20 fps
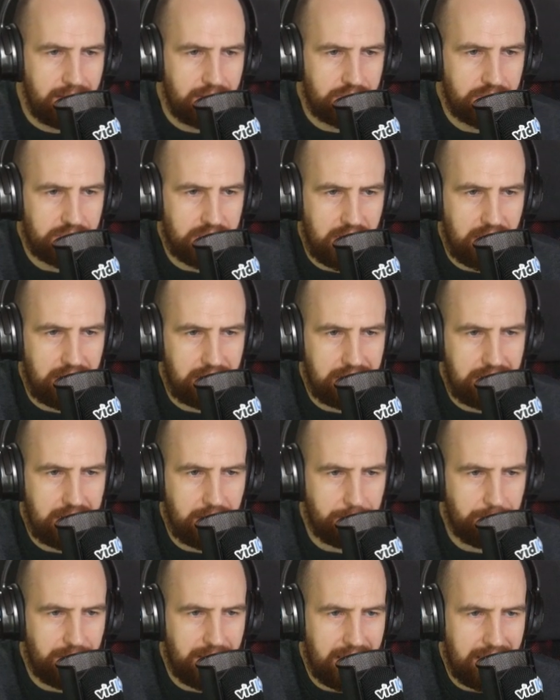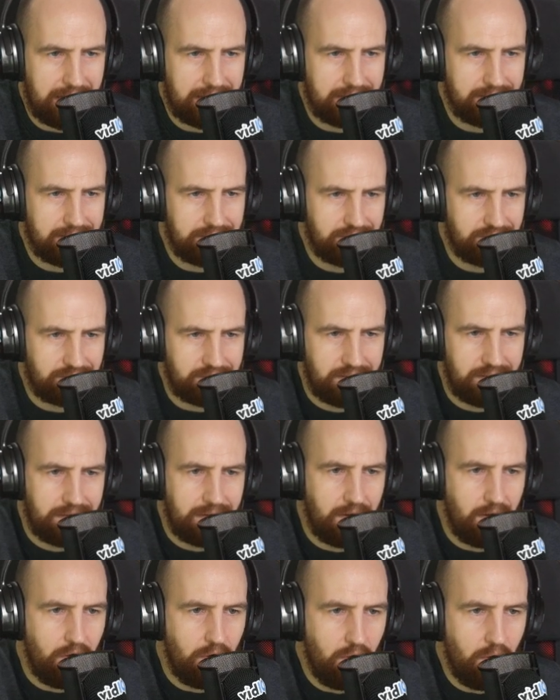Charlie Padders,
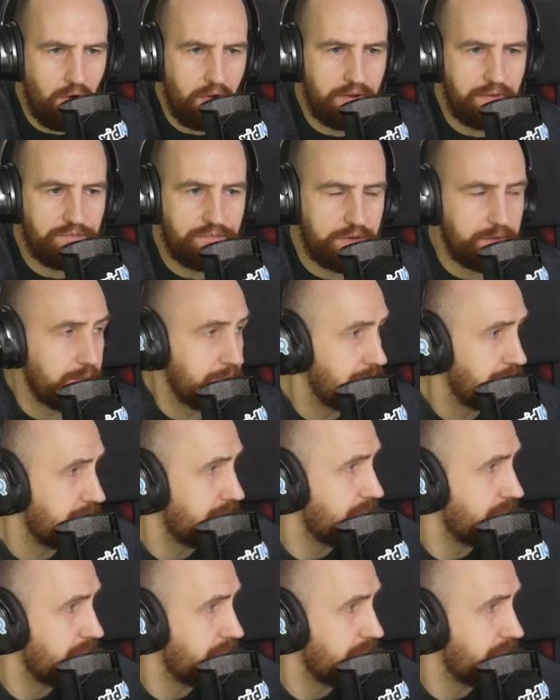all of you.